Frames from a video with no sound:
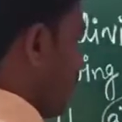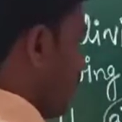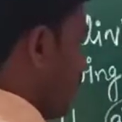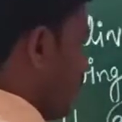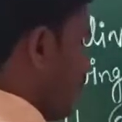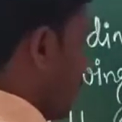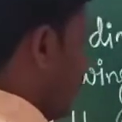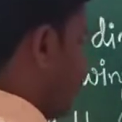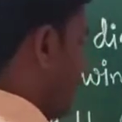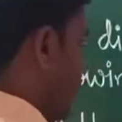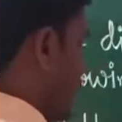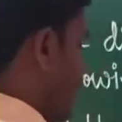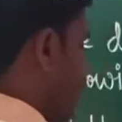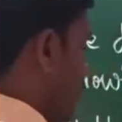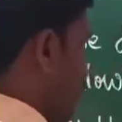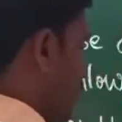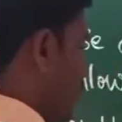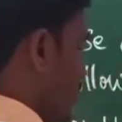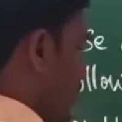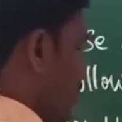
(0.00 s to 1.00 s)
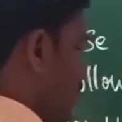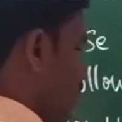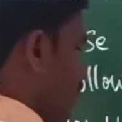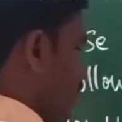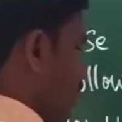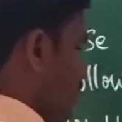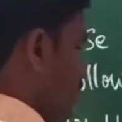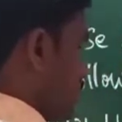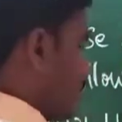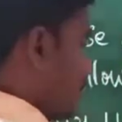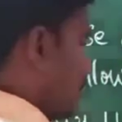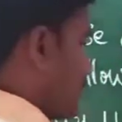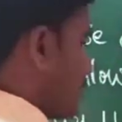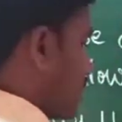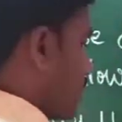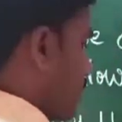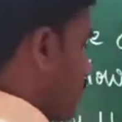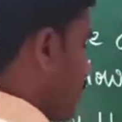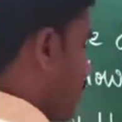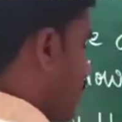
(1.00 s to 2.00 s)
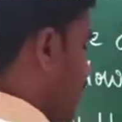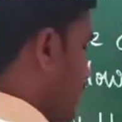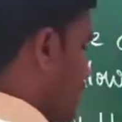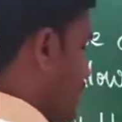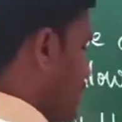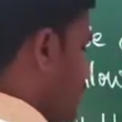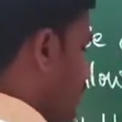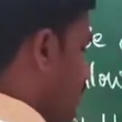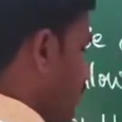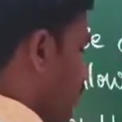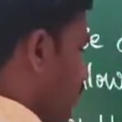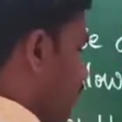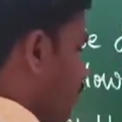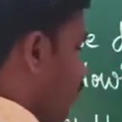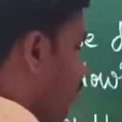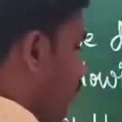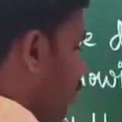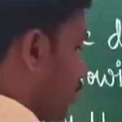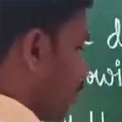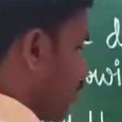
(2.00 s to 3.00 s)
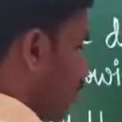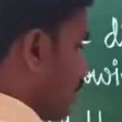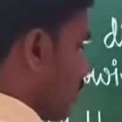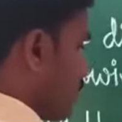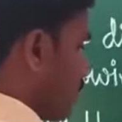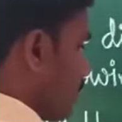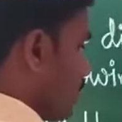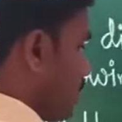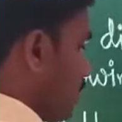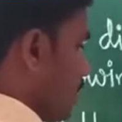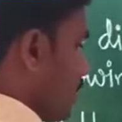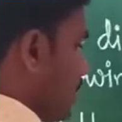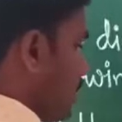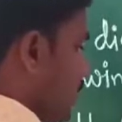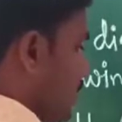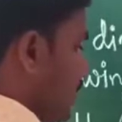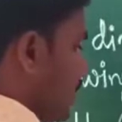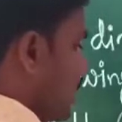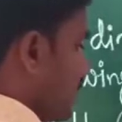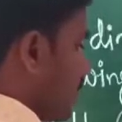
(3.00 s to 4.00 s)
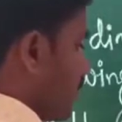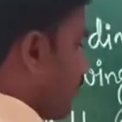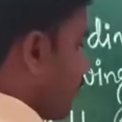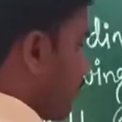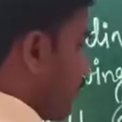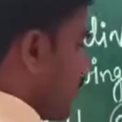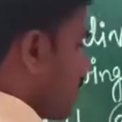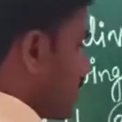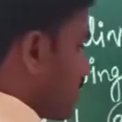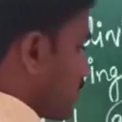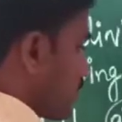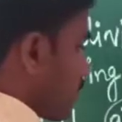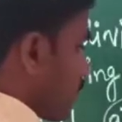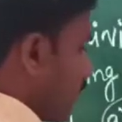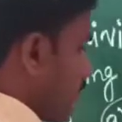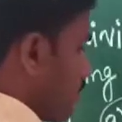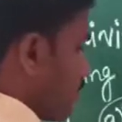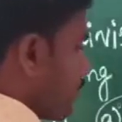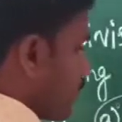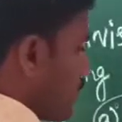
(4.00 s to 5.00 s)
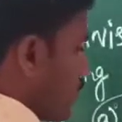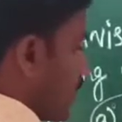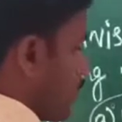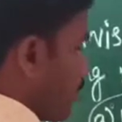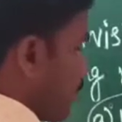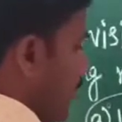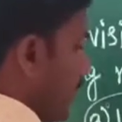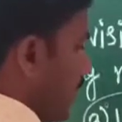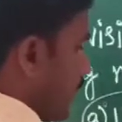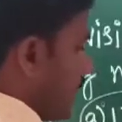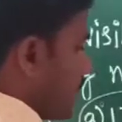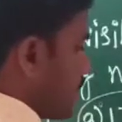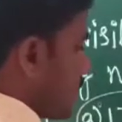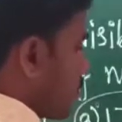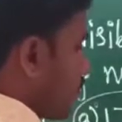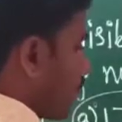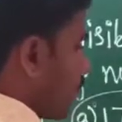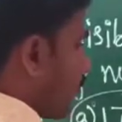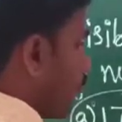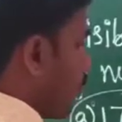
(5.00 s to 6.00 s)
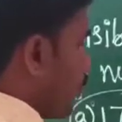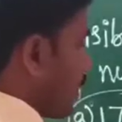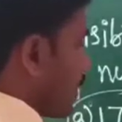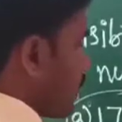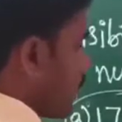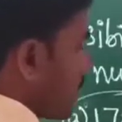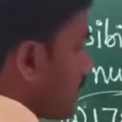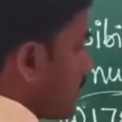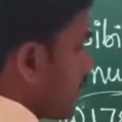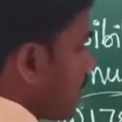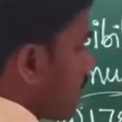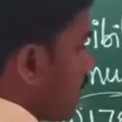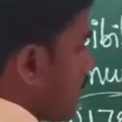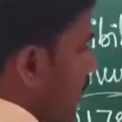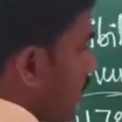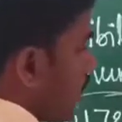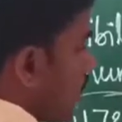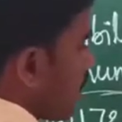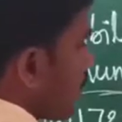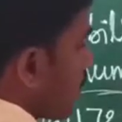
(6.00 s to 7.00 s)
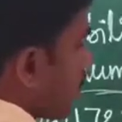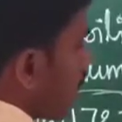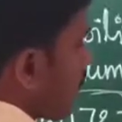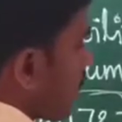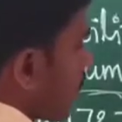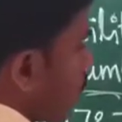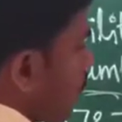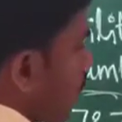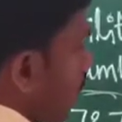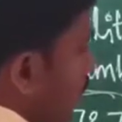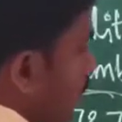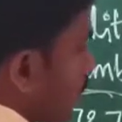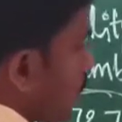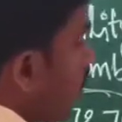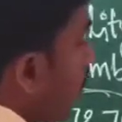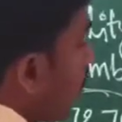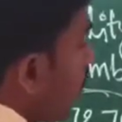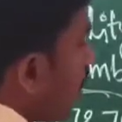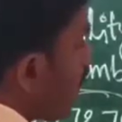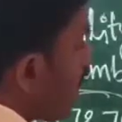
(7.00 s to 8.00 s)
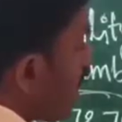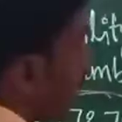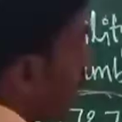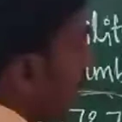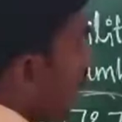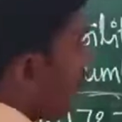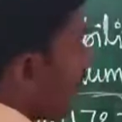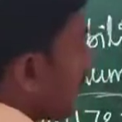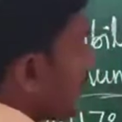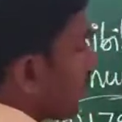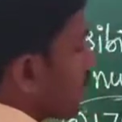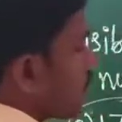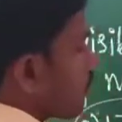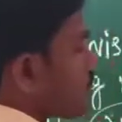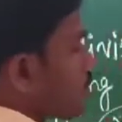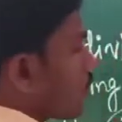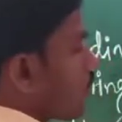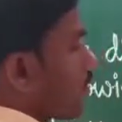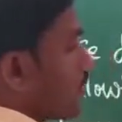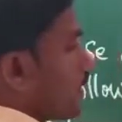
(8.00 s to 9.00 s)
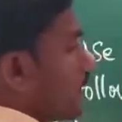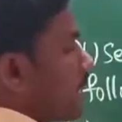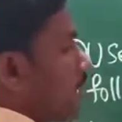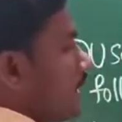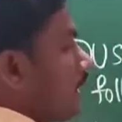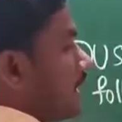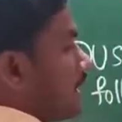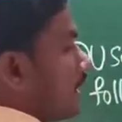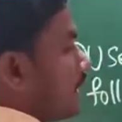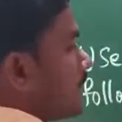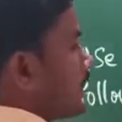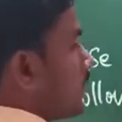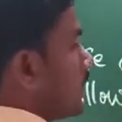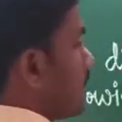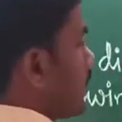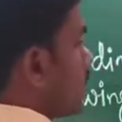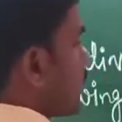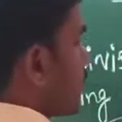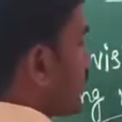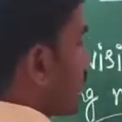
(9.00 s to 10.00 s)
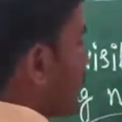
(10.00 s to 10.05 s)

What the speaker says: 15. This number is 4. Difference 15 minus 4 is equal to 11. So my dear, this